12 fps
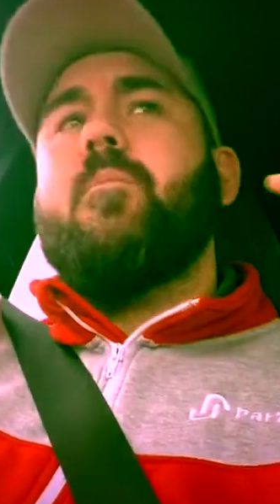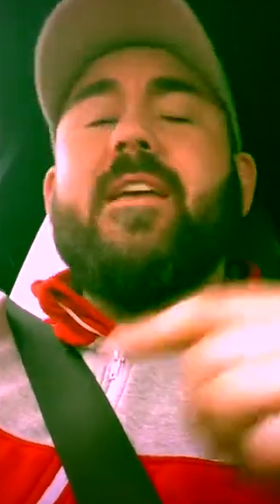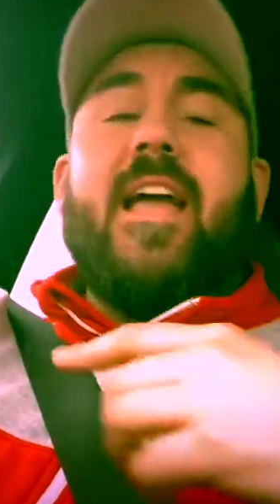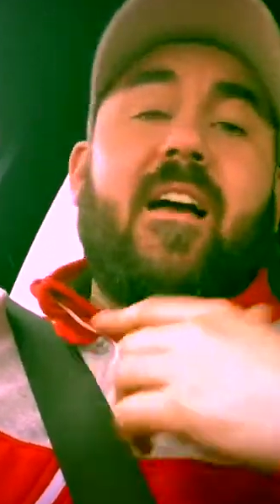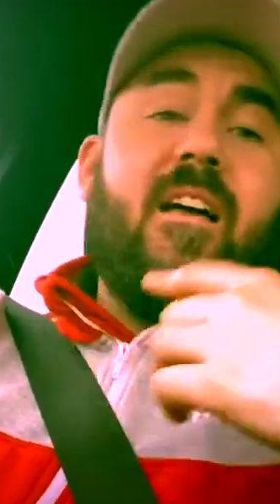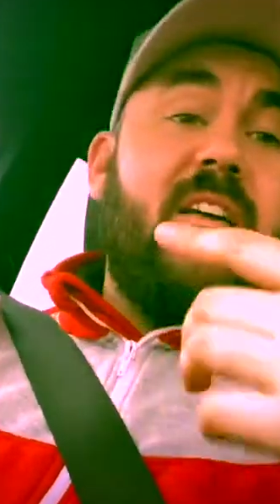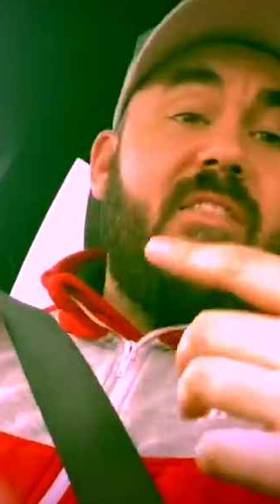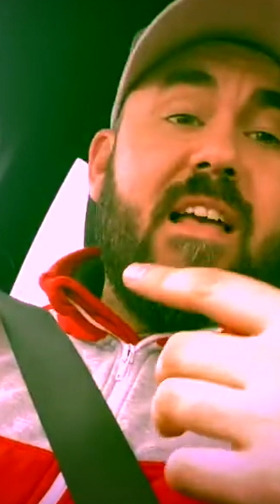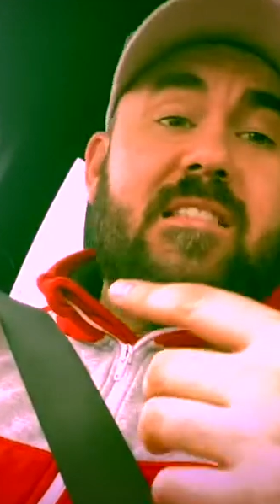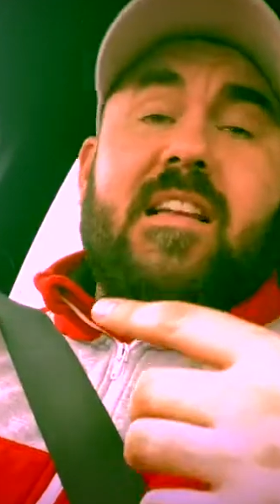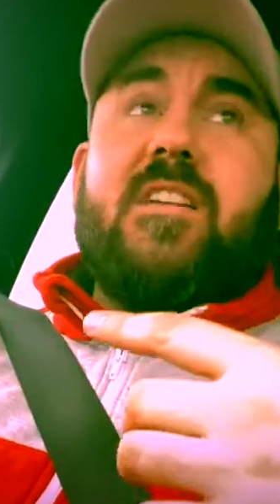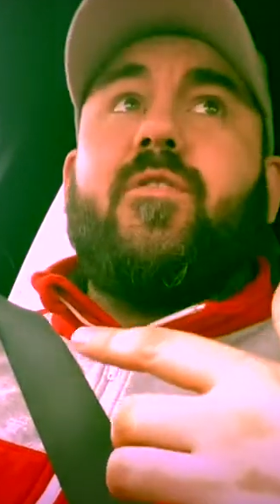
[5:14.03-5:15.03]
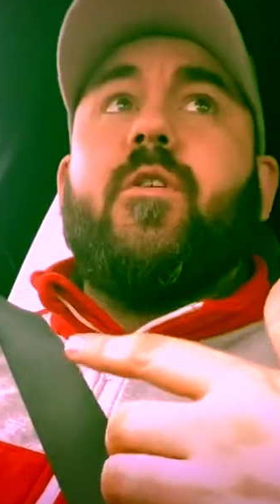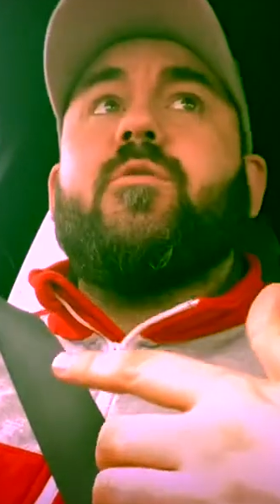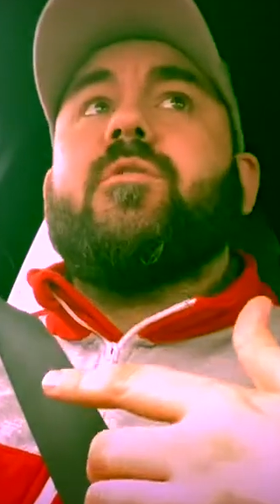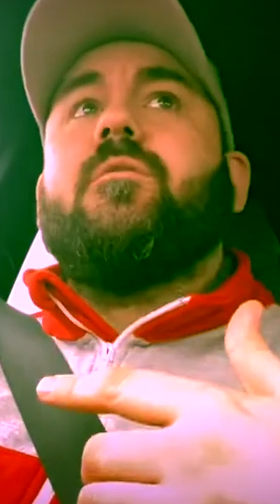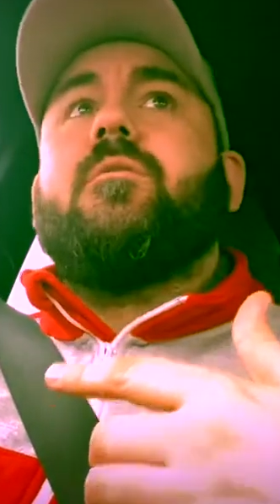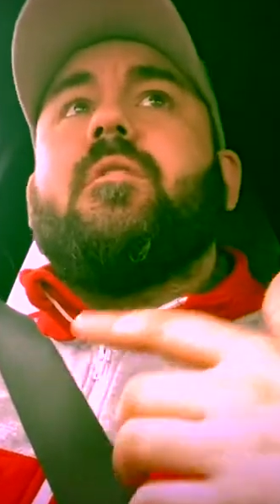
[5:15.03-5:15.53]
But yeah, there's Lee's
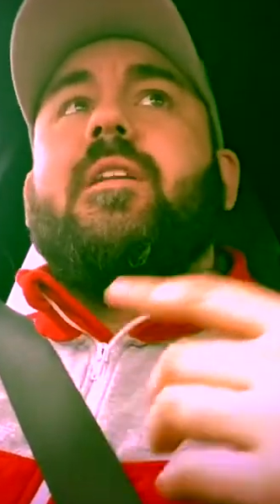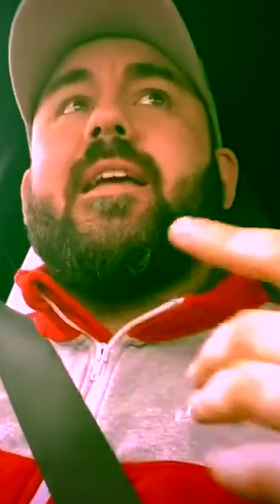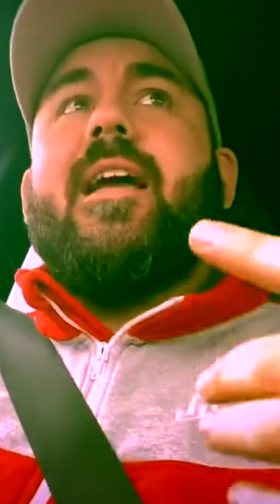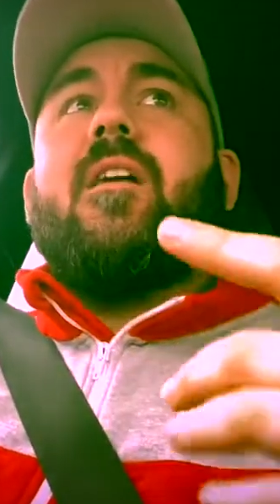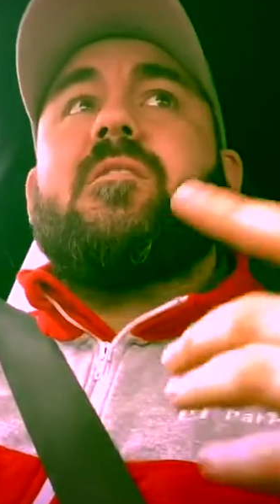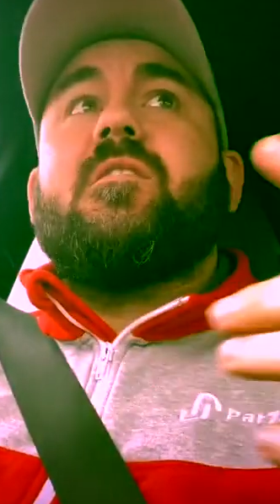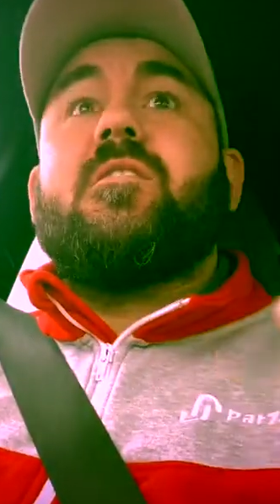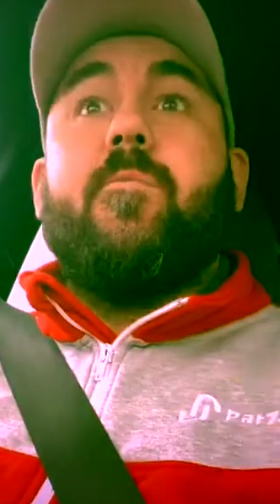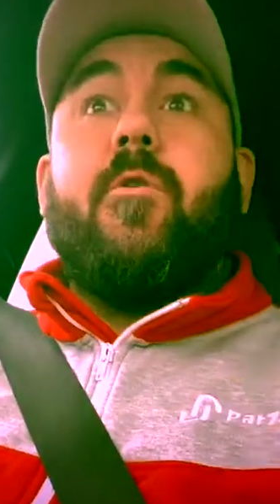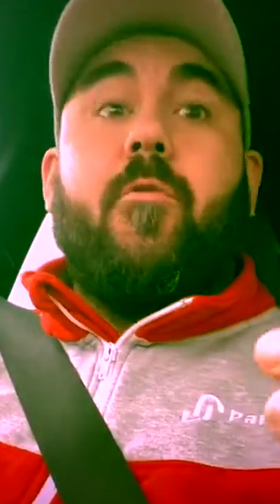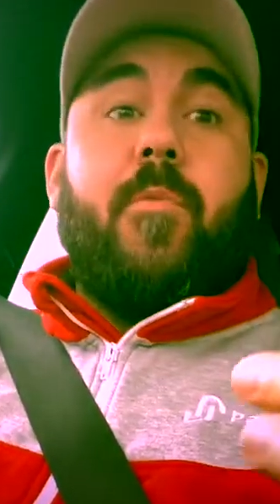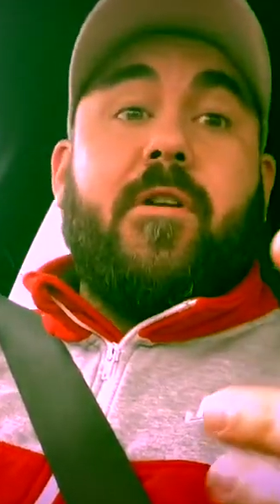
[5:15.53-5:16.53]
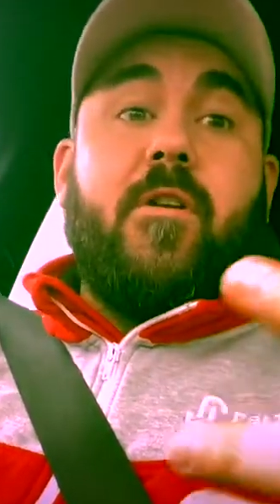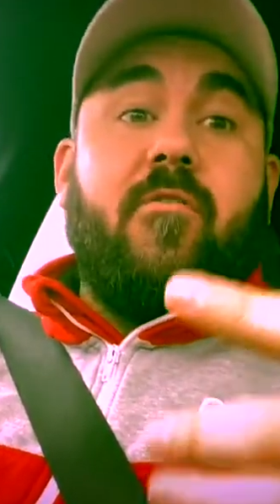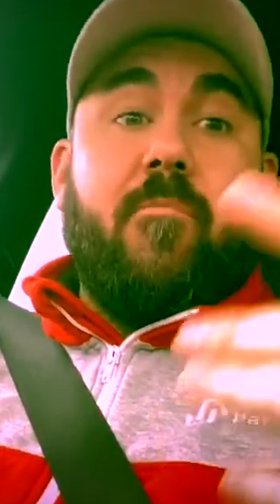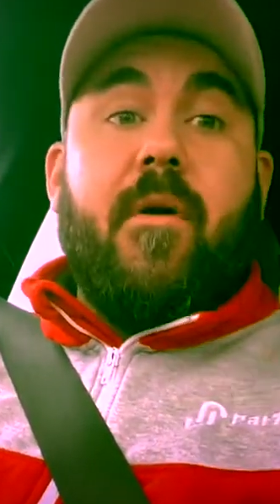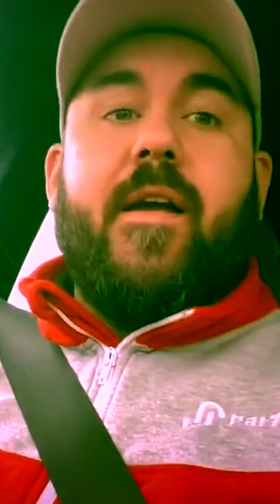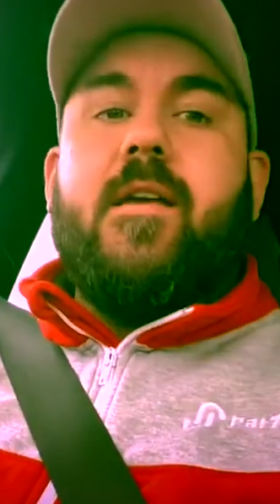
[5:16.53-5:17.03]
views, and Lee has a similar opinion
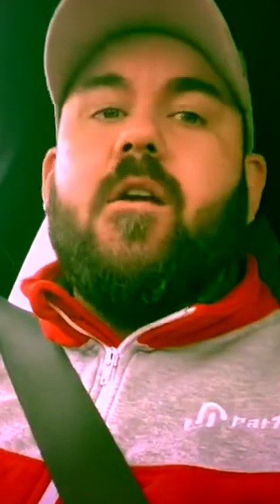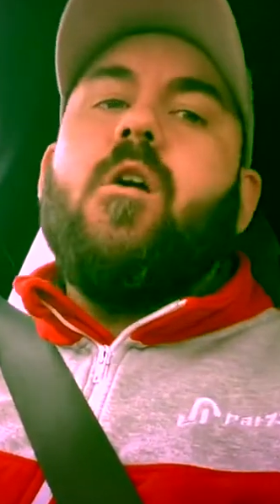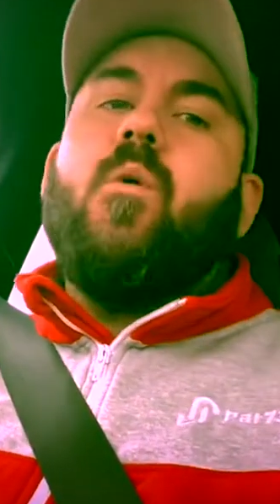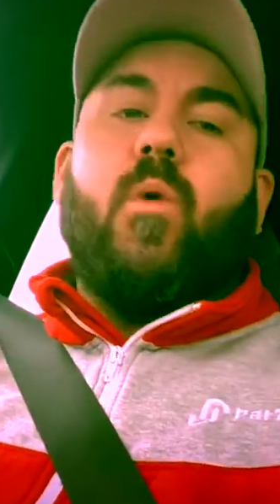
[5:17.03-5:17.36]
of me,